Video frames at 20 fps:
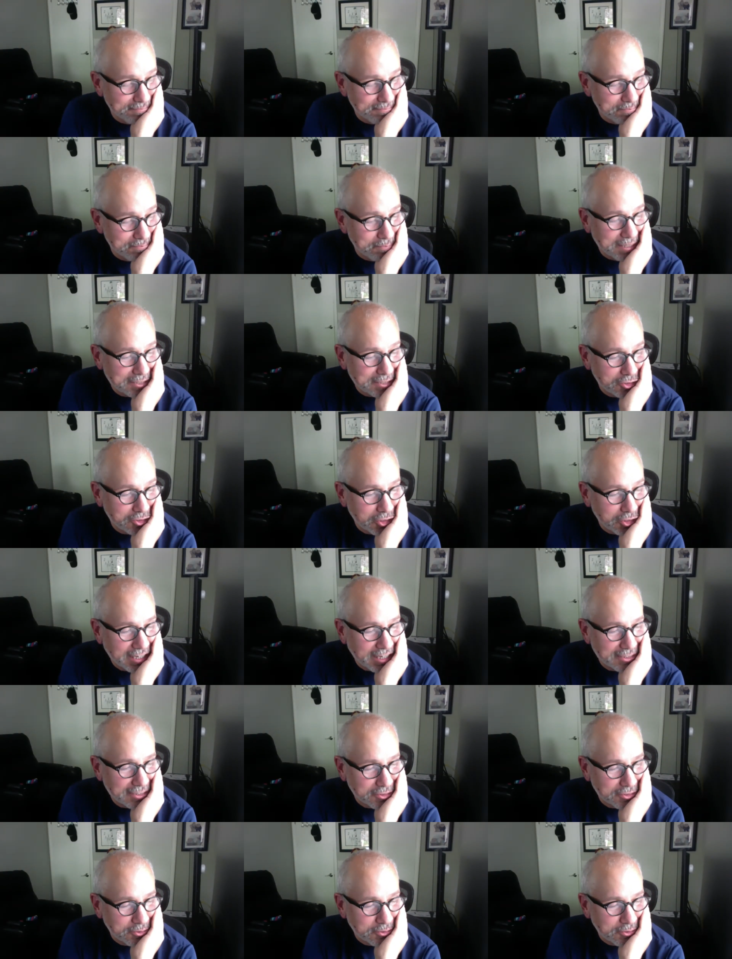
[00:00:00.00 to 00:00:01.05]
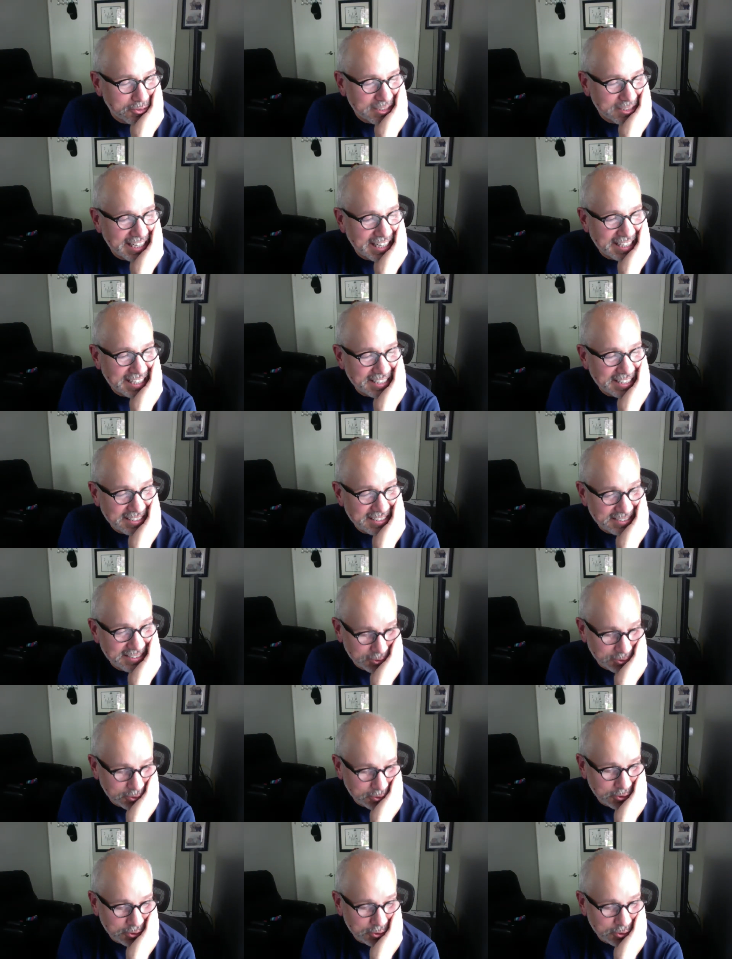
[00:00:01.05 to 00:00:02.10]
stock answer with that is
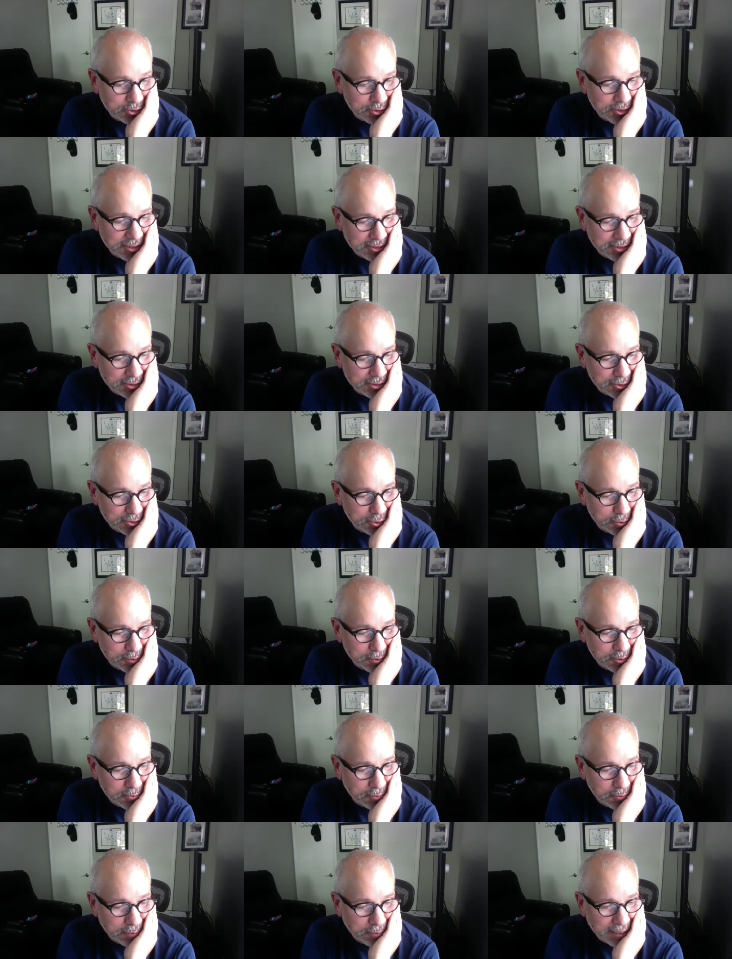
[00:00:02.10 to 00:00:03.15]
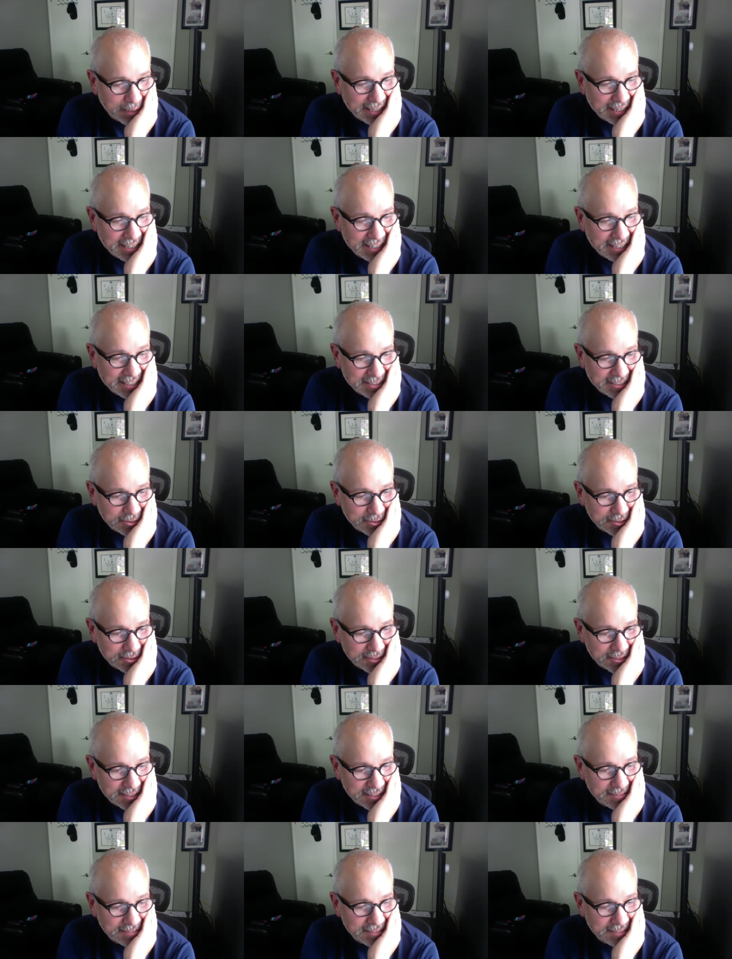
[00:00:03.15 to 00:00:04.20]
usually used to be for my interns
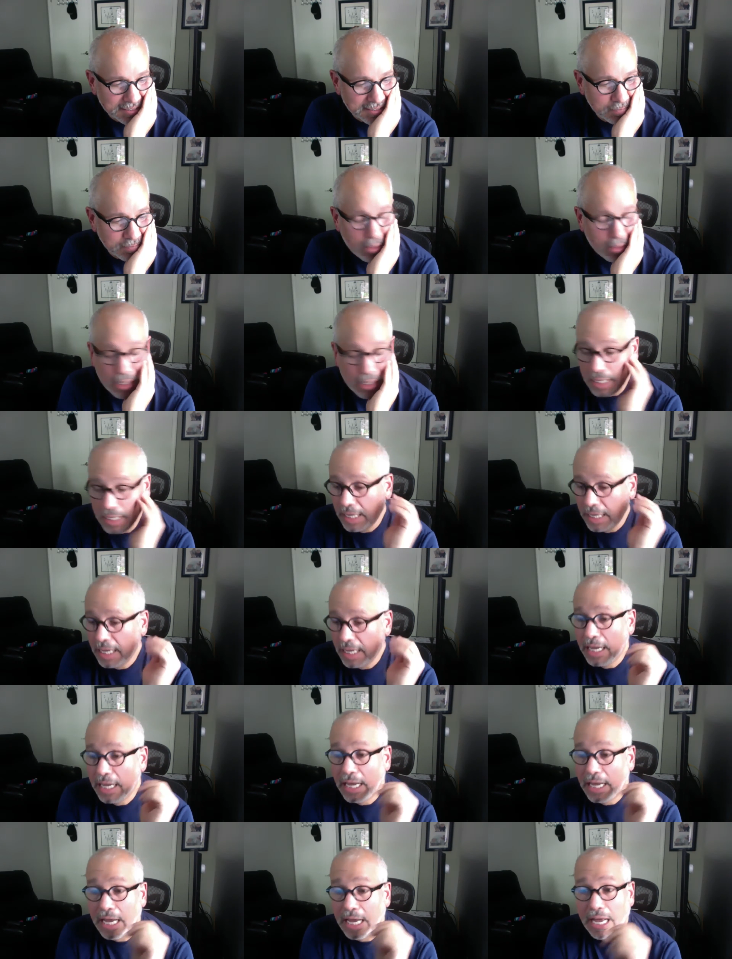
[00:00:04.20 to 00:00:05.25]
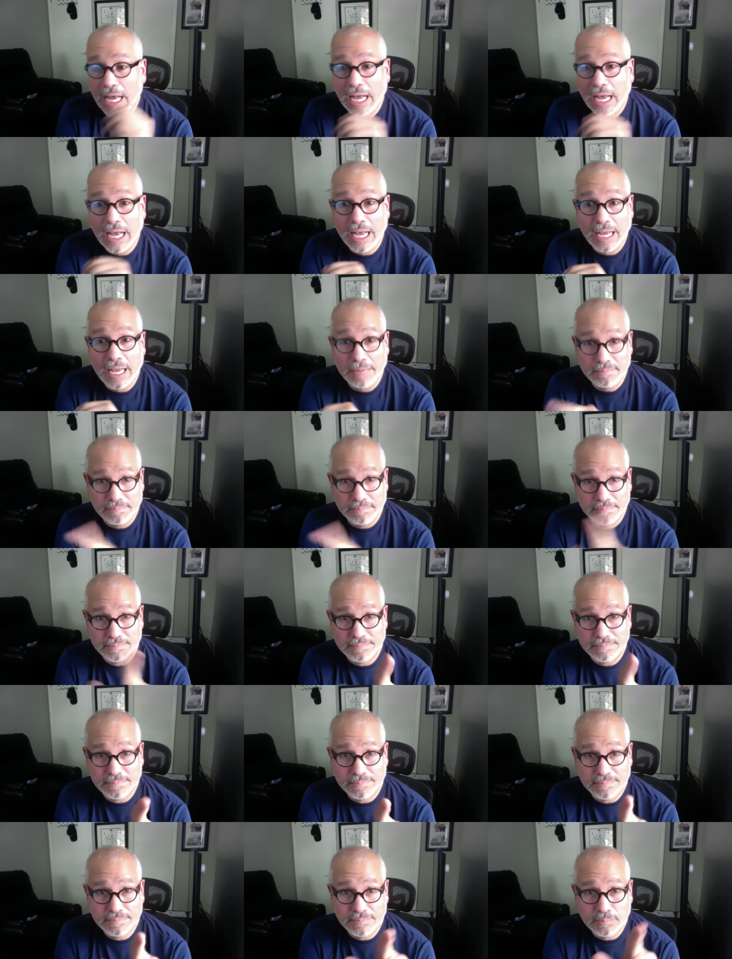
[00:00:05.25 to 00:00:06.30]
and everything.
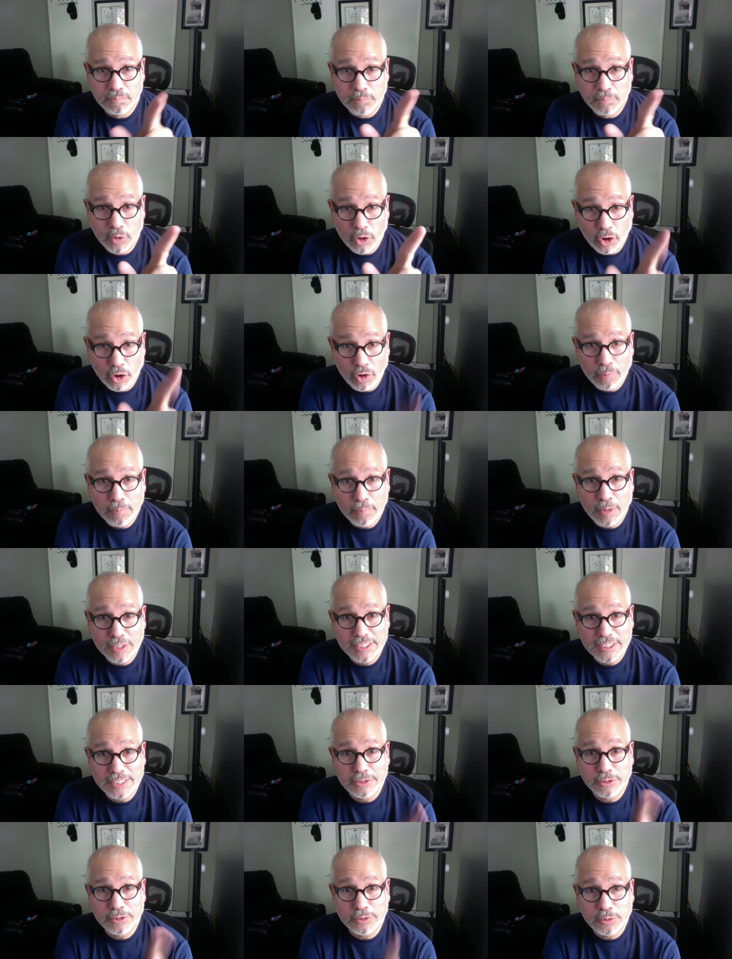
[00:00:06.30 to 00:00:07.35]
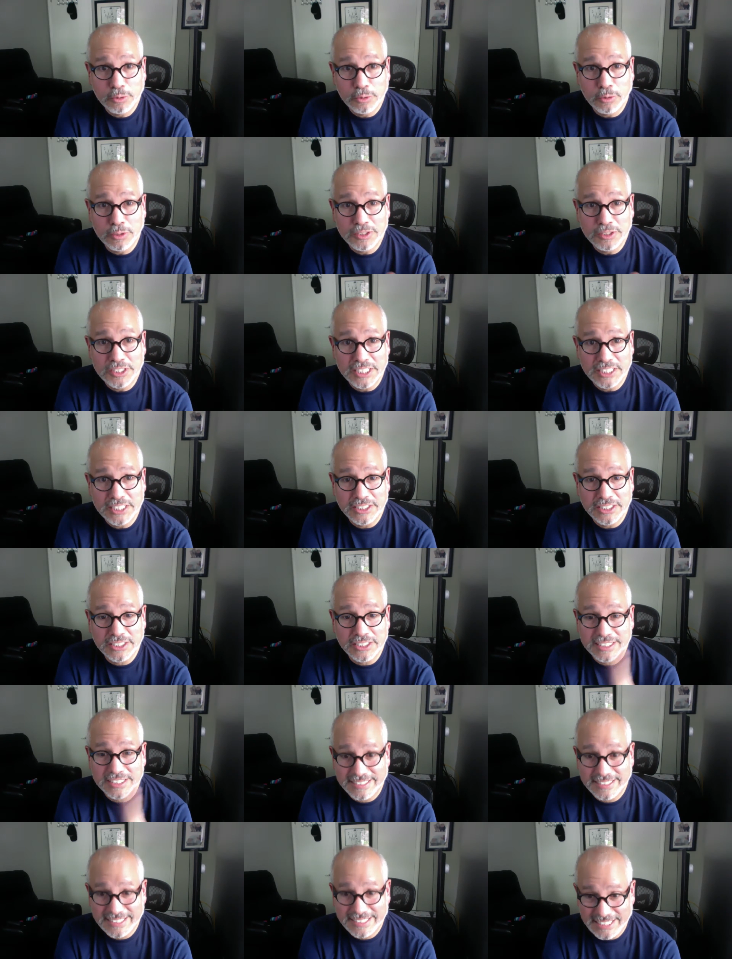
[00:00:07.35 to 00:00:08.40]
Go on Monday to school,
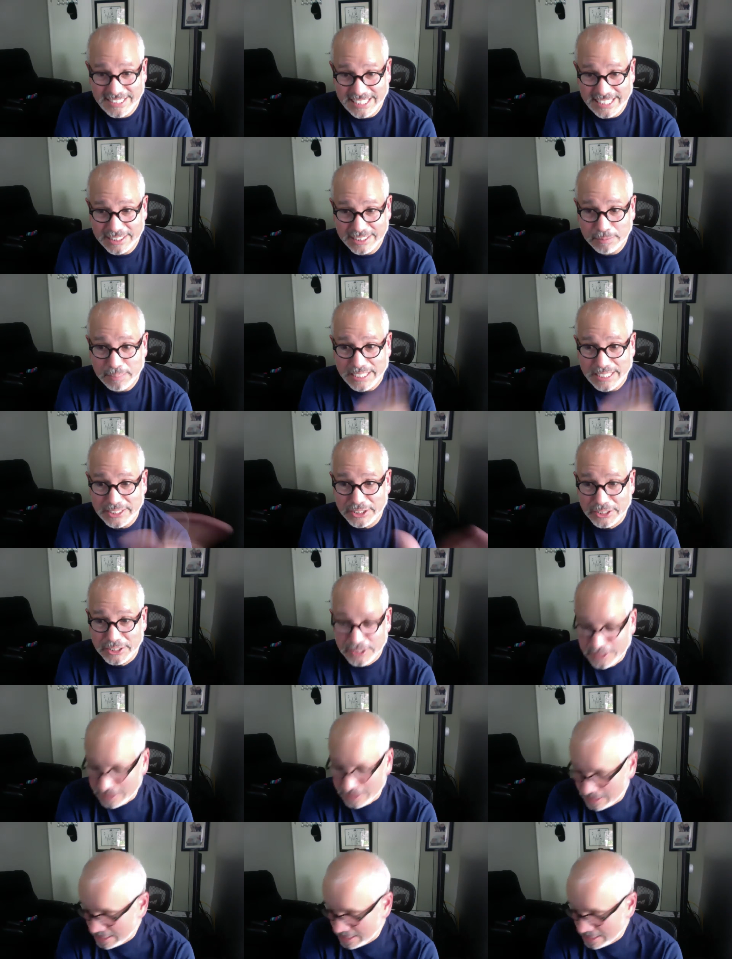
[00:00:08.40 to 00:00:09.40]
change majors.